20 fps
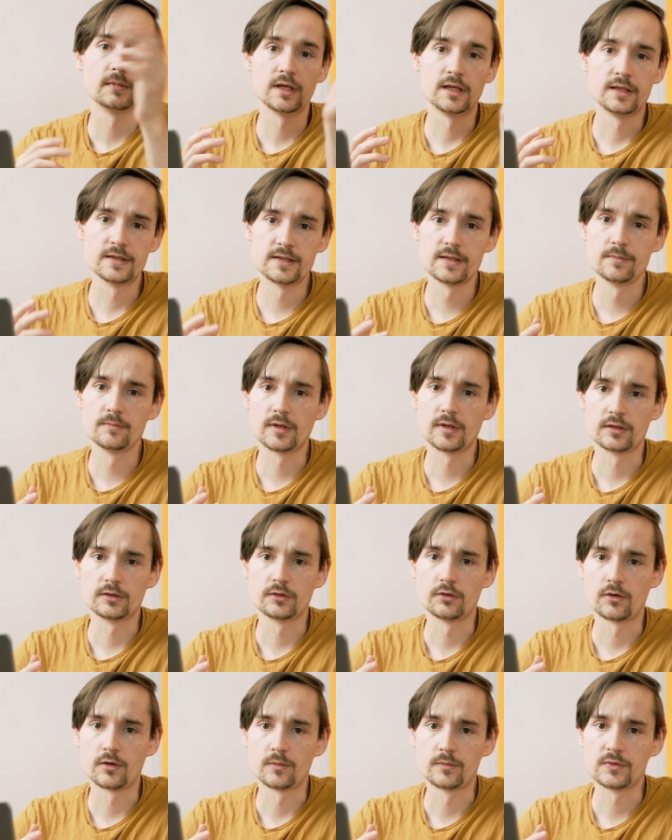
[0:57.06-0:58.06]
In simpler
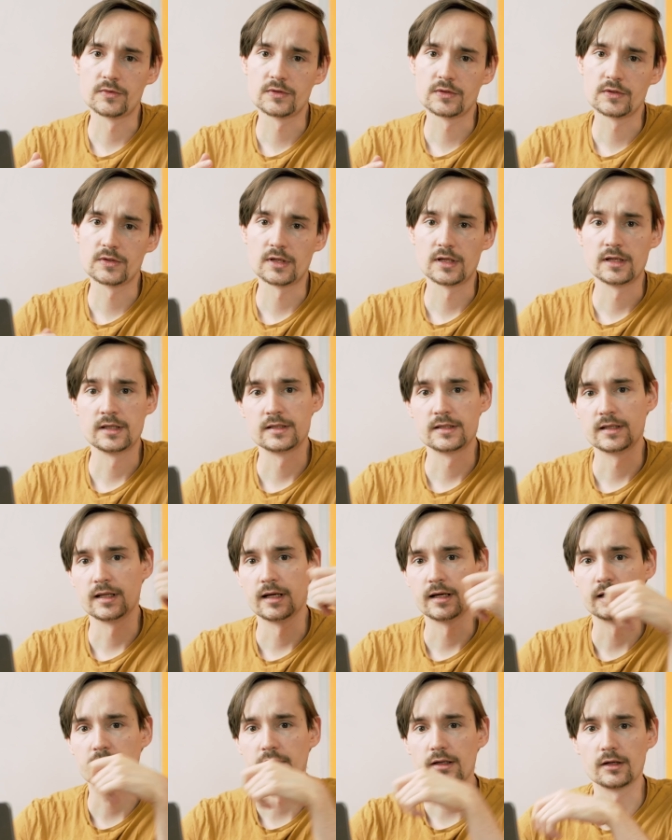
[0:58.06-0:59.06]
terms, it's
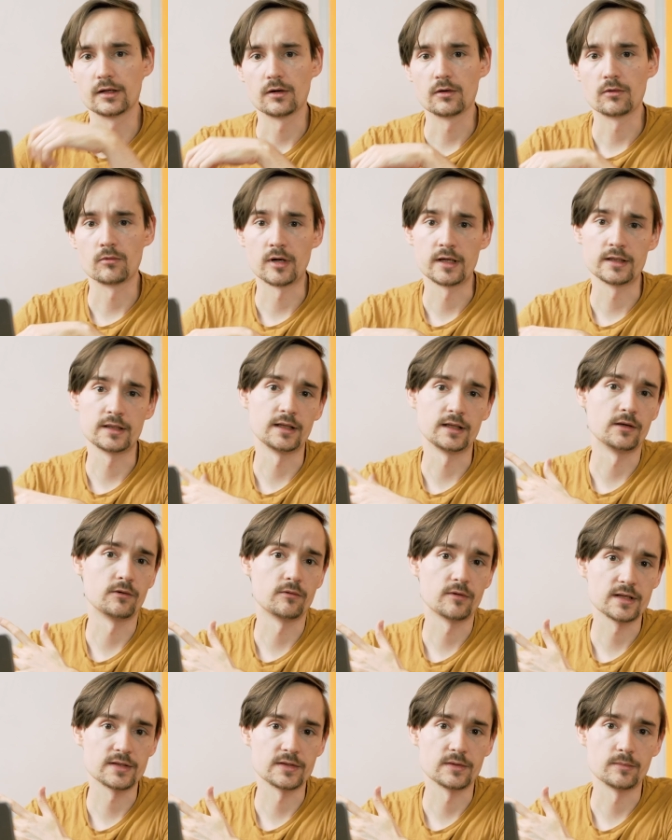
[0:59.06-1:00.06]
like writing a
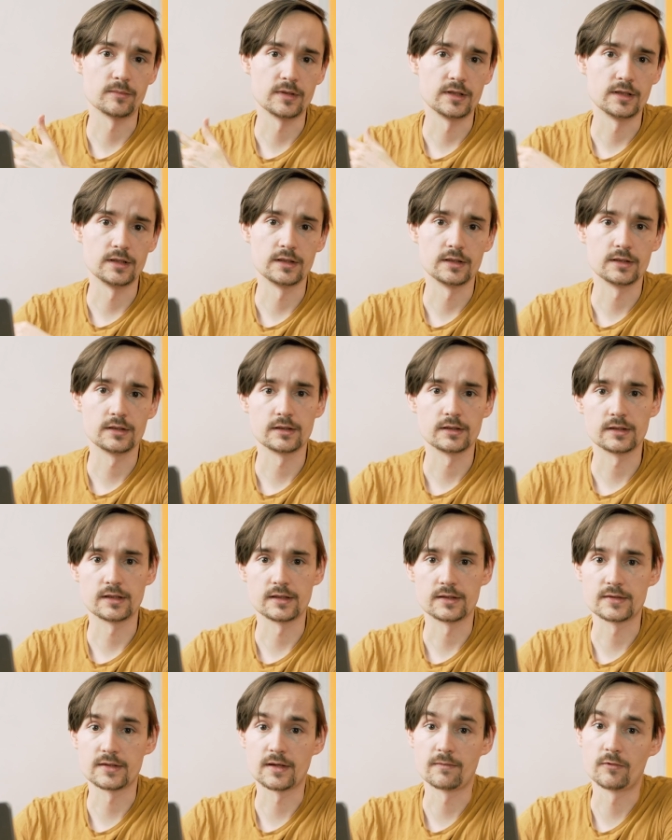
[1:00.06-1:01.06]
recipe
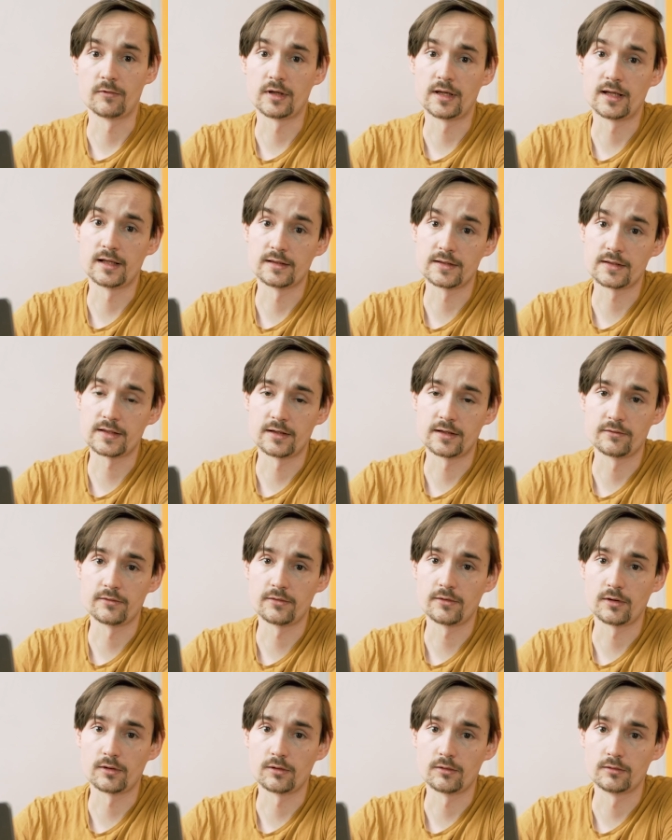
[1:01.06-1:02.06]
that someone else can
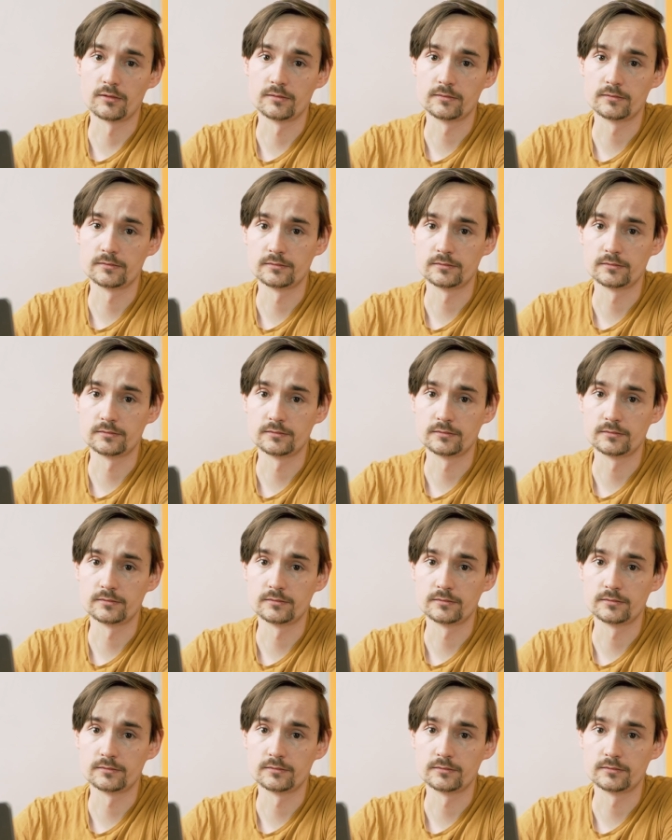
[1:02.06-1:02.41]
follow.